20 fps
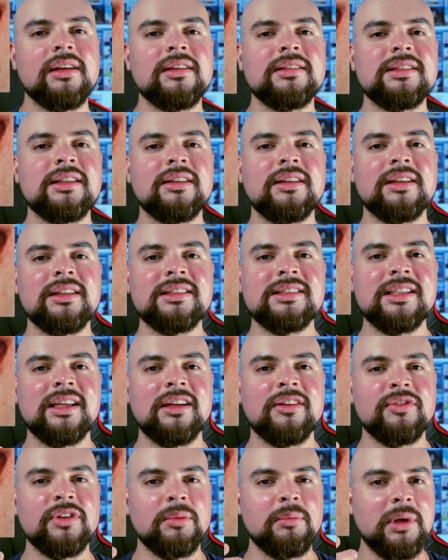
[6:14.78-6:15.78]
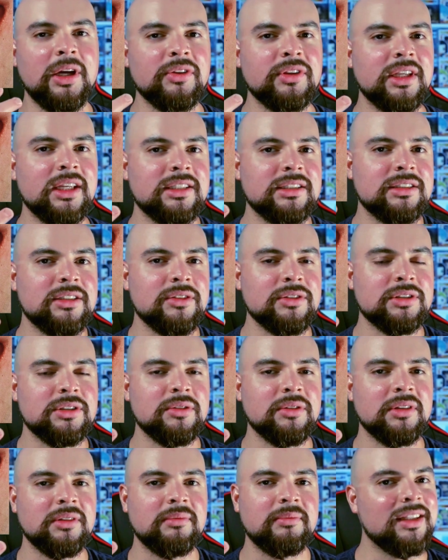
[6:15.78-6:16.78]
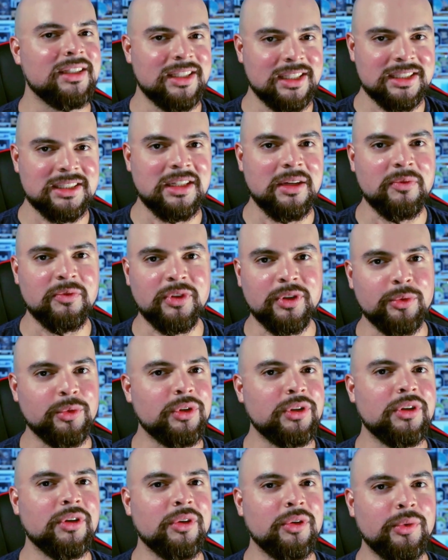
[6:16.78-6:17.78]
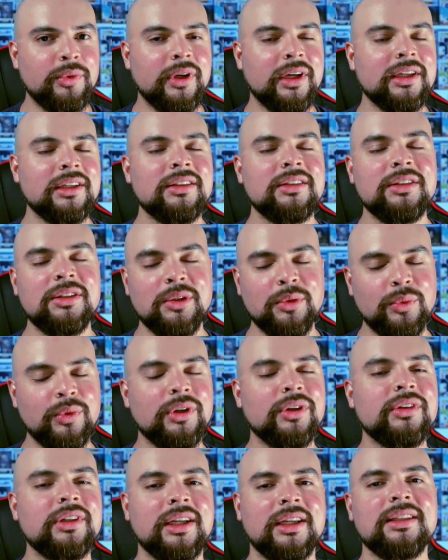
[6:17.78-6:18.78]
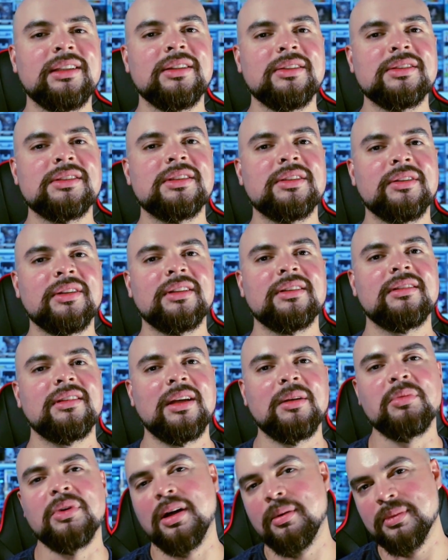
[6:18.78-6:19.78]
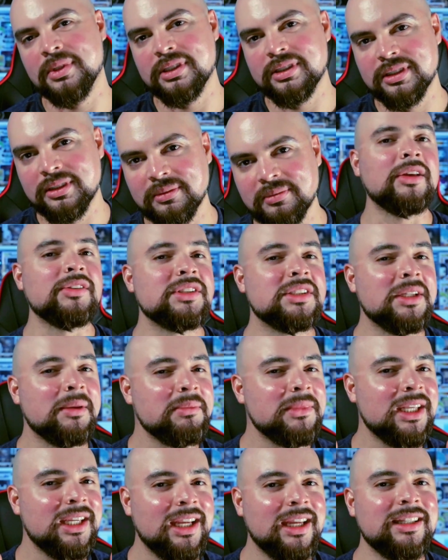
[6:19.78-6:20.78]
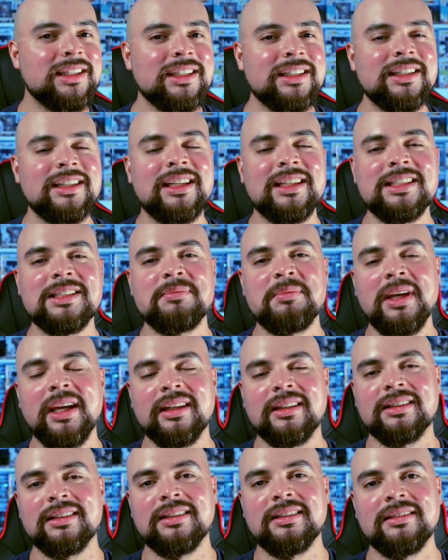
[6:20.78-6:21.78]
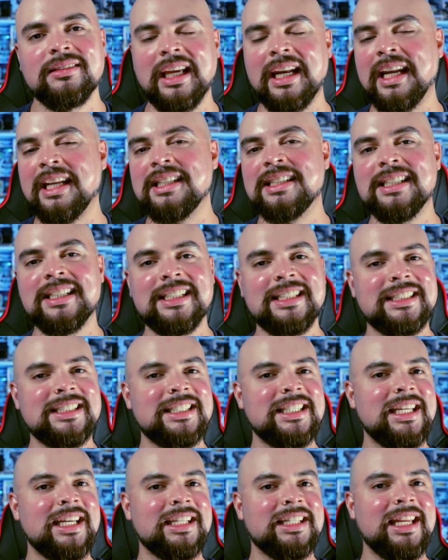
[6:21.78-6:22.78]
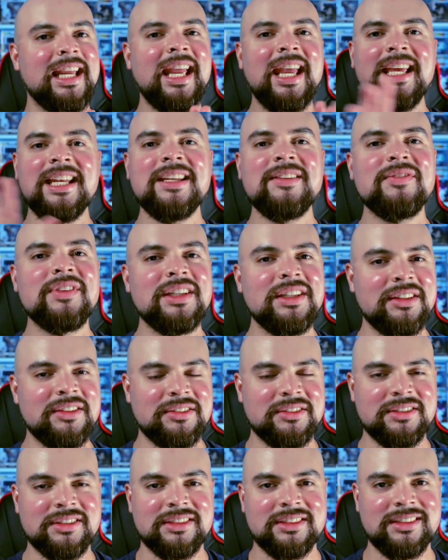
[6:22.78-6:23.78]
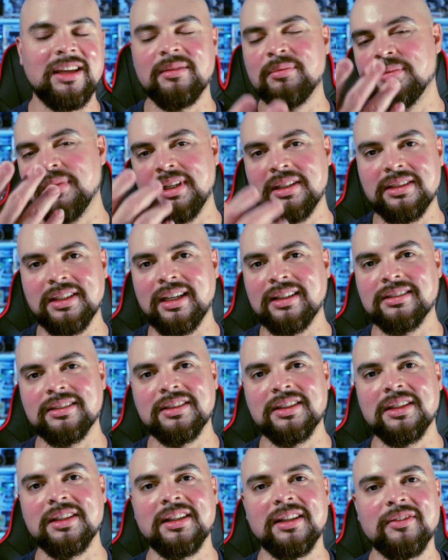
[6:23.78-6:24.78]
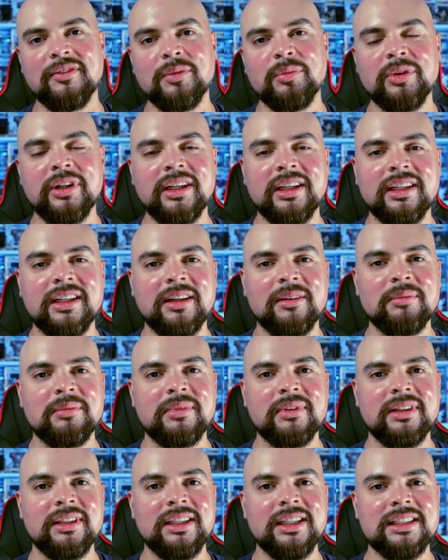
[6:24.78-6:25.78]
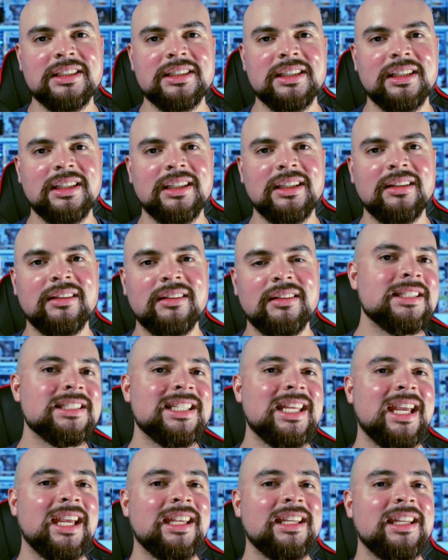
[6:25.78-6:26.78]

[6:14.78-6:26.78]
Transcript: until the inside of your mouth gets used to it. The discomfort will go away. You will get used to it, I promise. Now, something I didn't expect, that I didn't see on any videos, and my doctor didn't even bring it up initially, is that